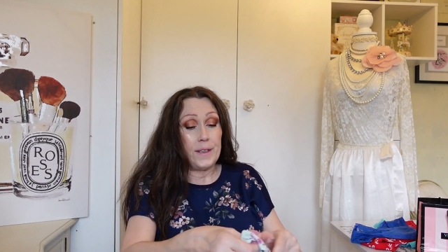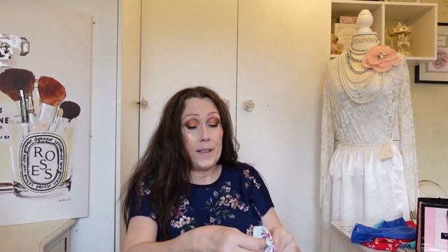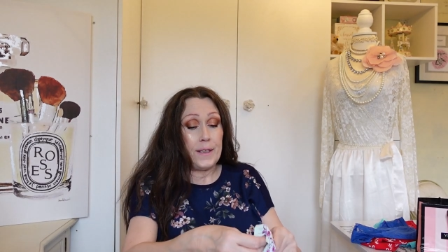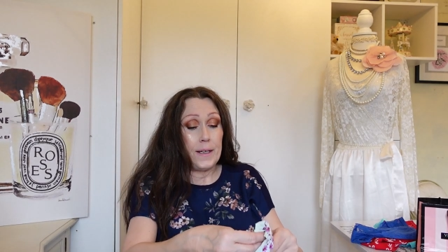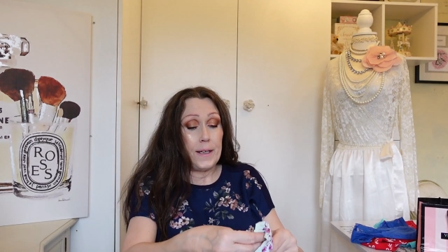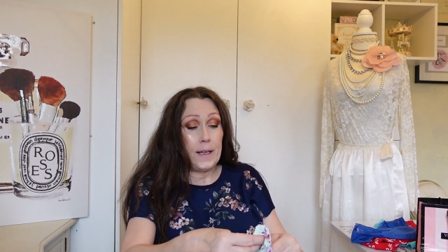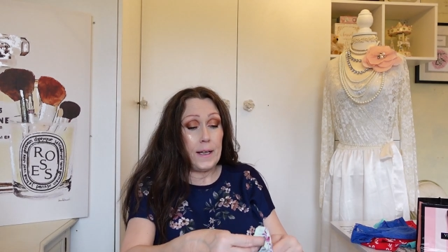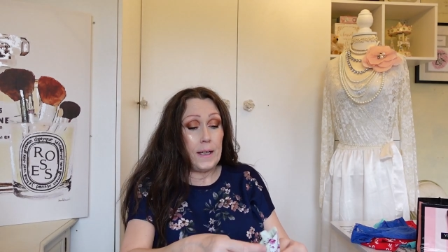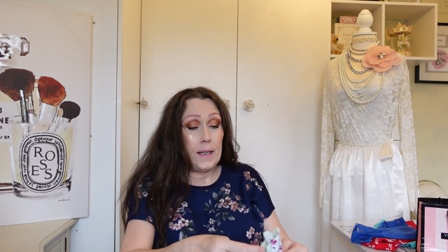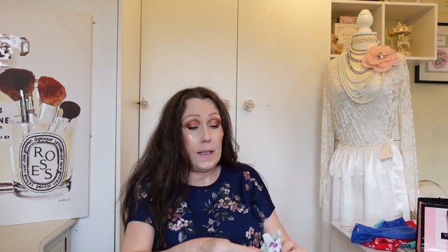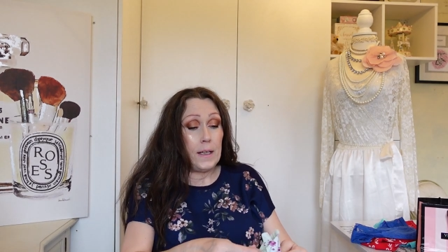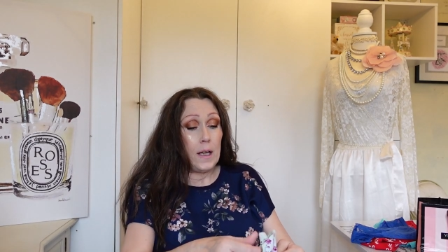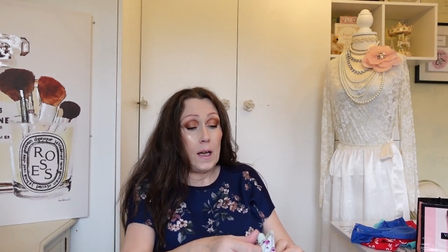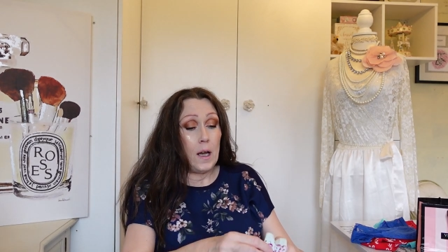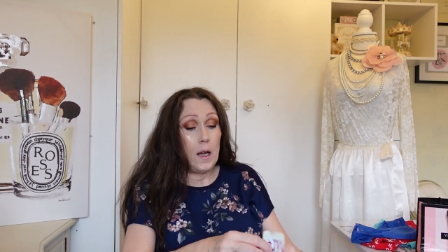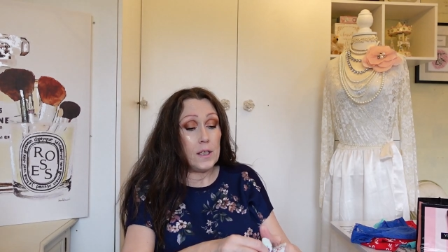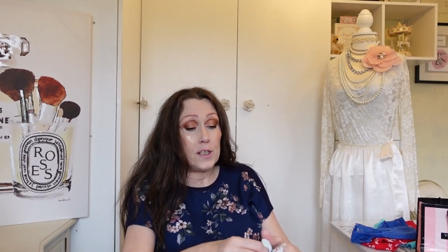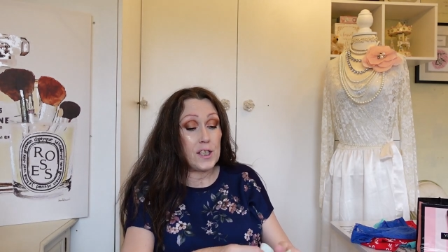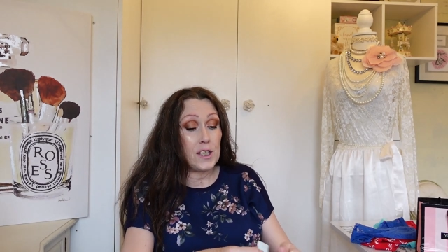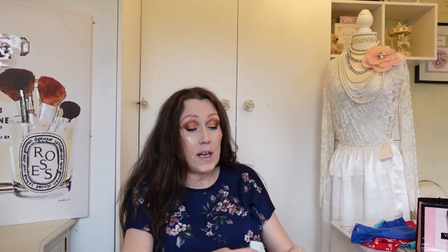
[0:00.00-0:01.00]
Then
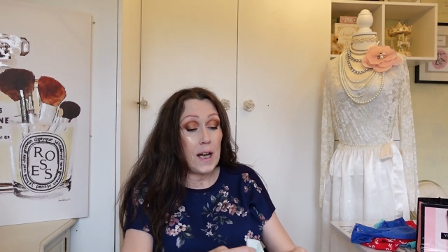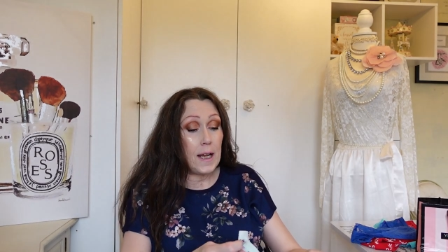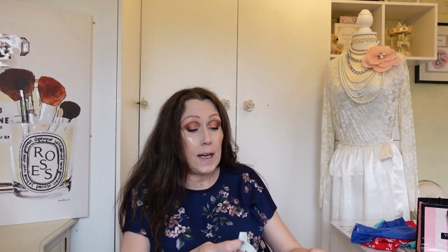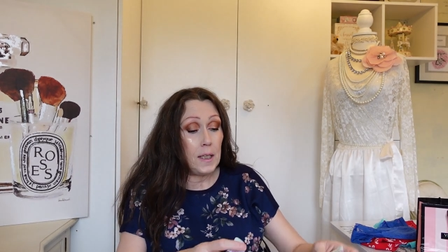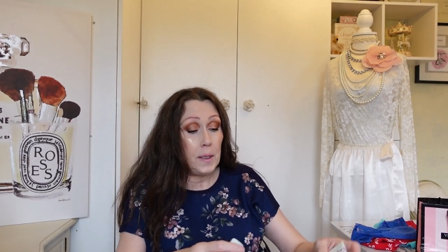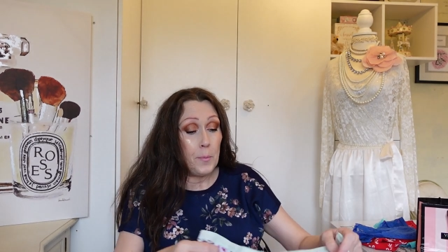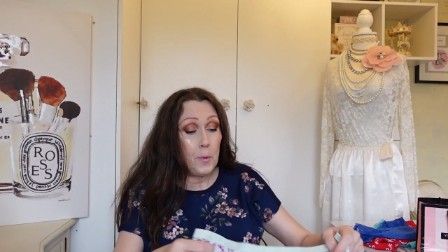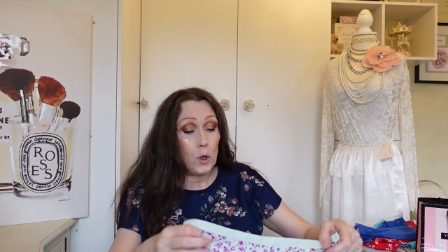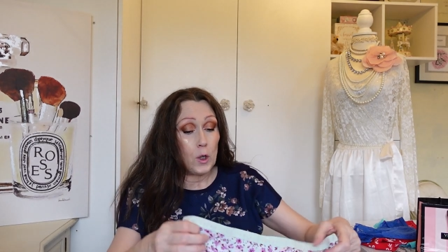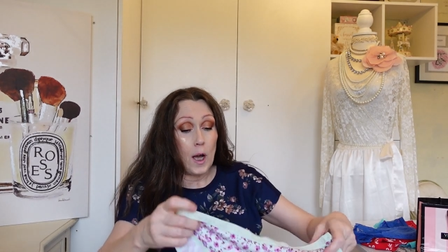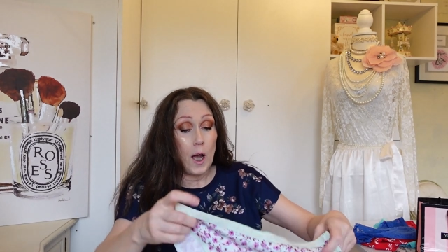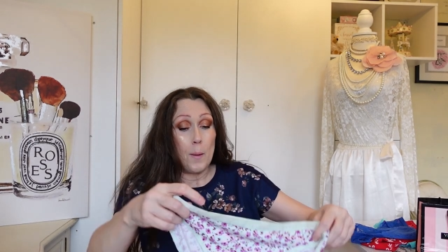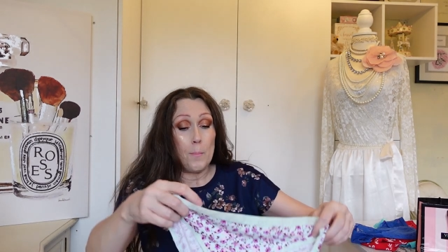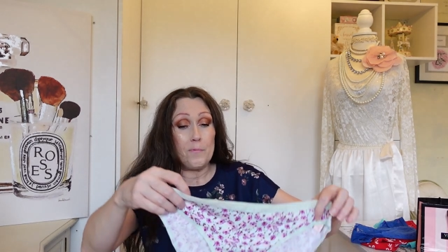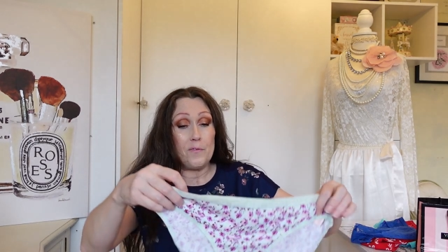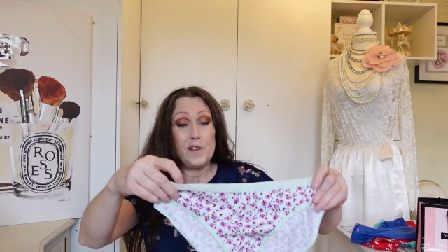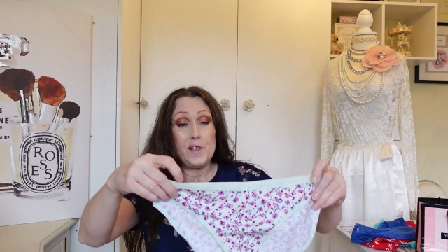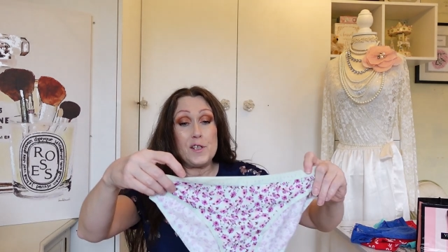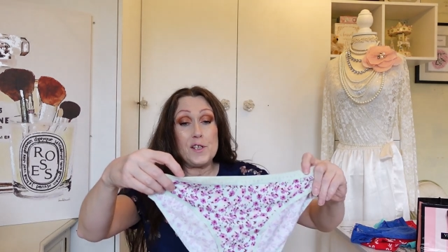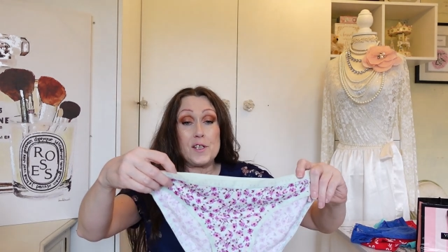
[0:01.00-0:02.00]
slightly more
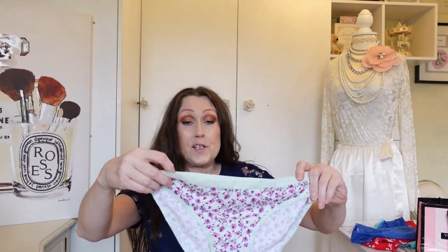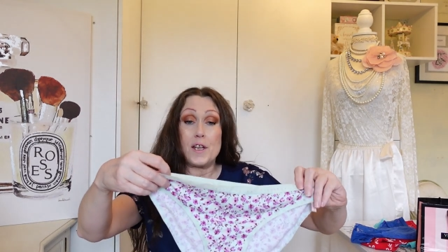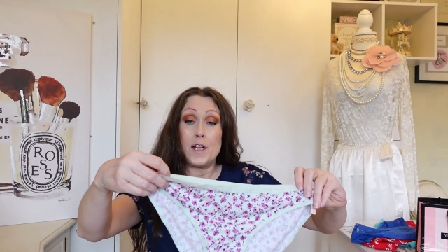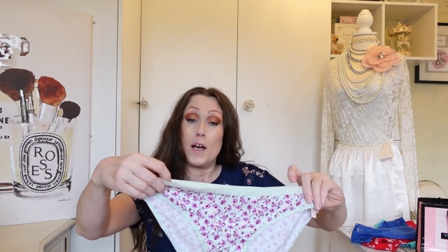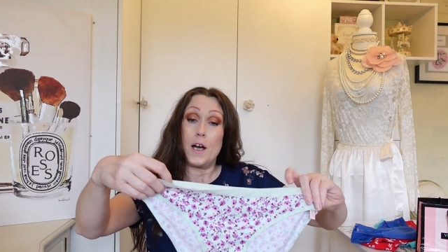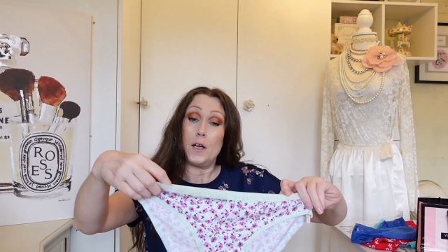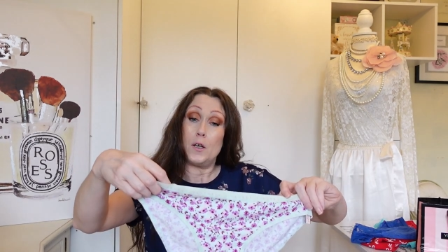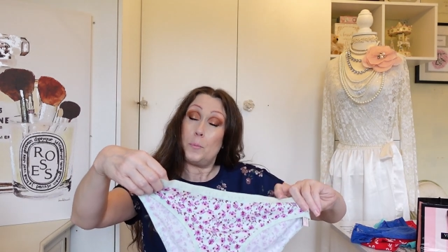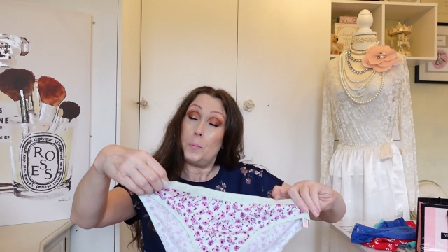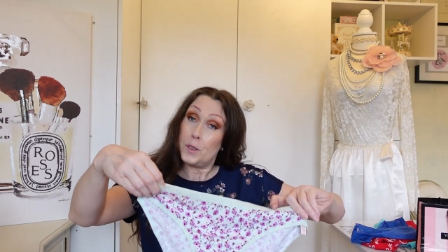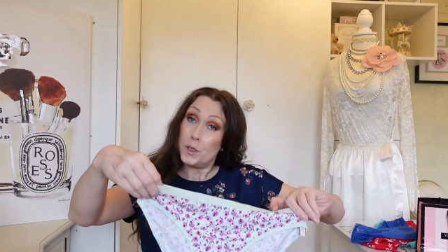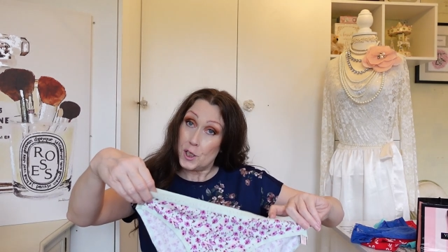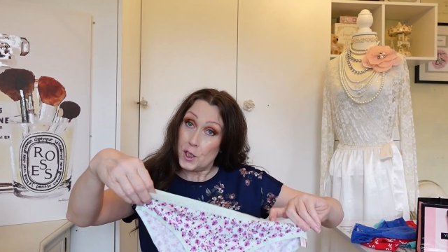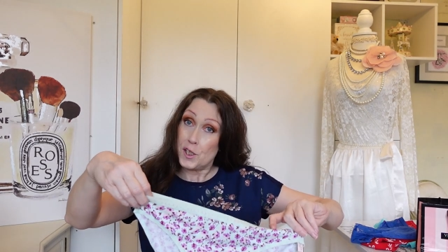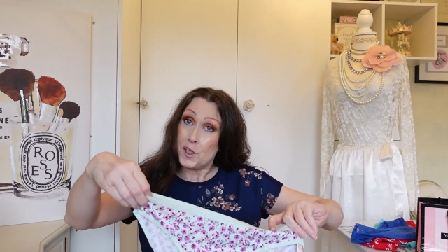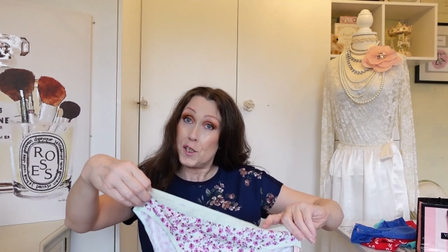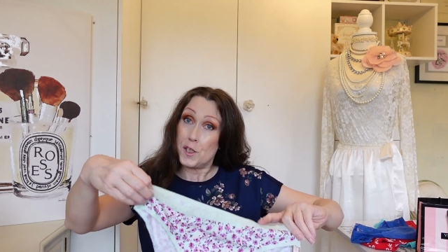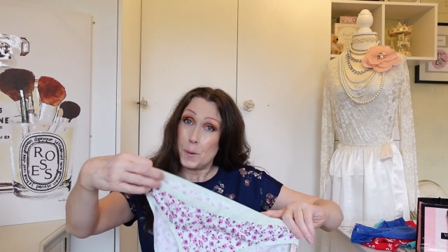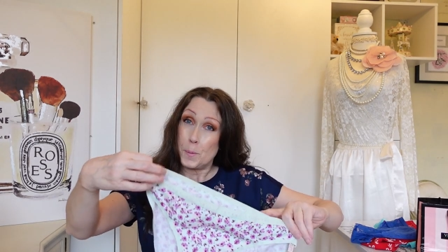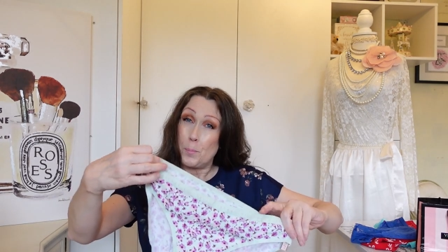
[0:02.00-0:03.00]
comfy style, but
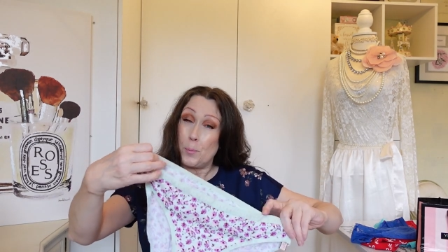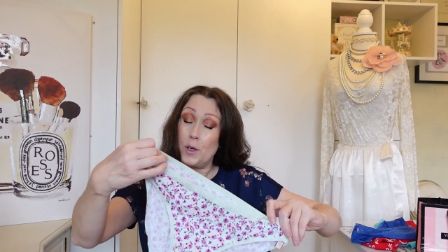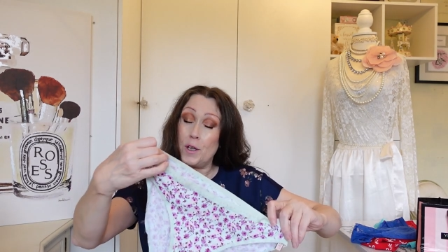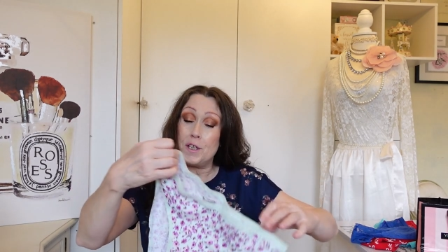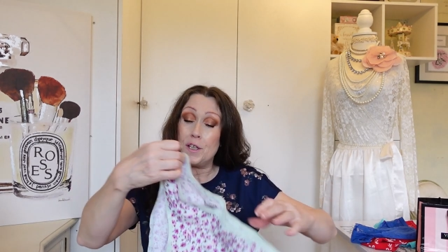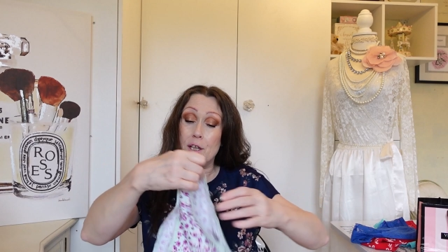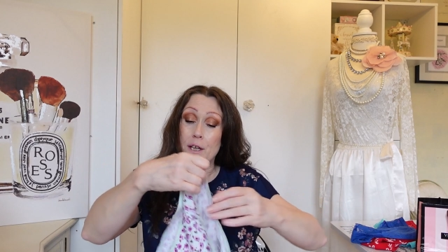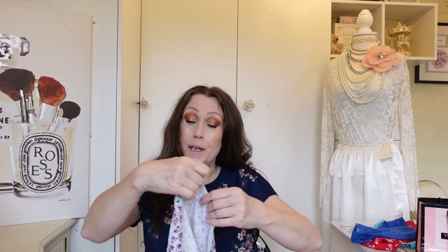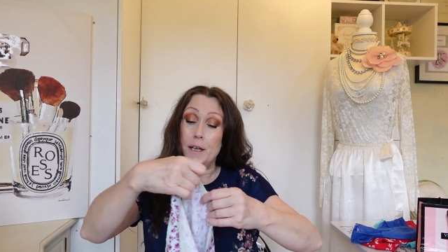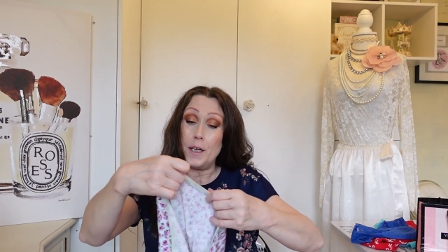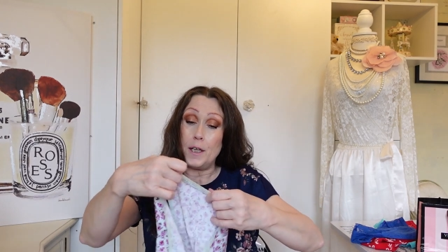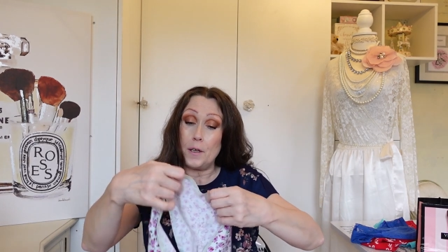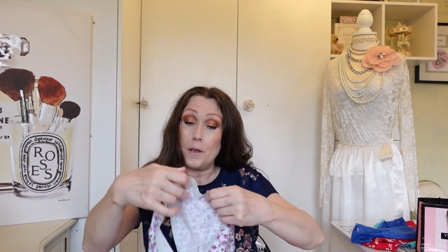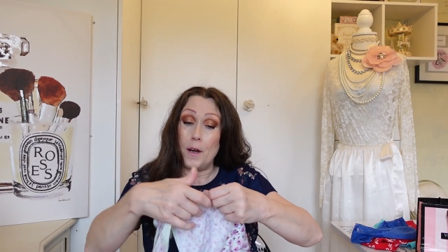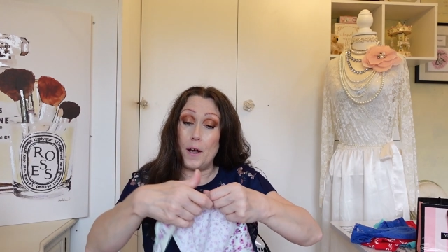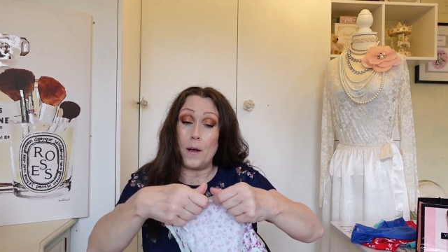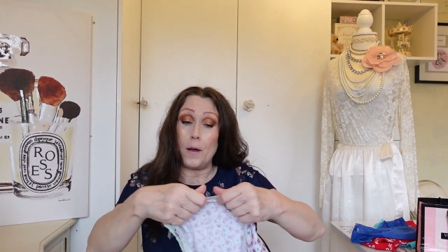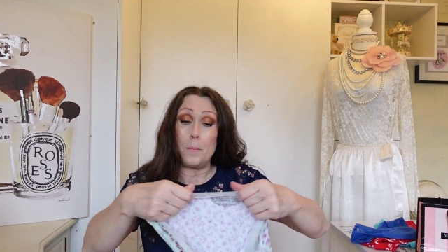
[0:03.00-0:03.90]
just as pretty, you know.